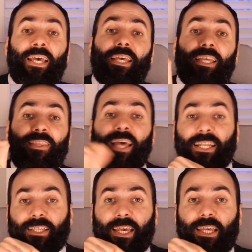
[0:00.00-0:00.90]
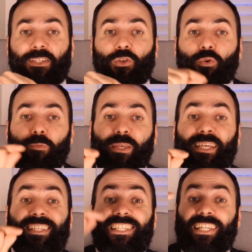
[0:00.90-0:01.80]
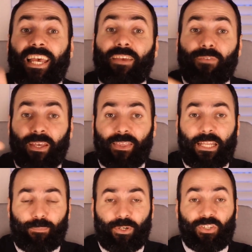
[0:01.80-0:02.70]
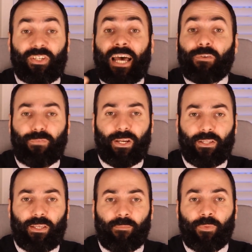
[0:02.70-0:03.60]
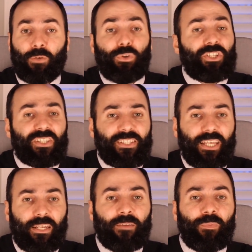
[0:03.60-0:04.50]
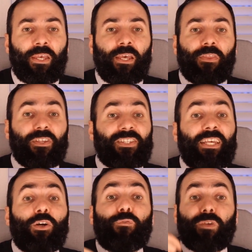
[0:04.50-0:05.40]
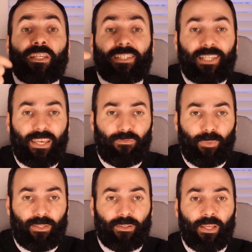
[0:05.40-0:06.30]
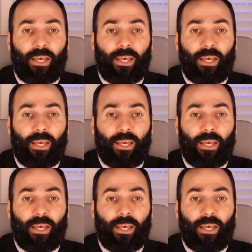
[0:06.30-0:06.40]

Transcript: In that case, you would be enslaving that person unfairly, which is a sin, the sin of enslavement.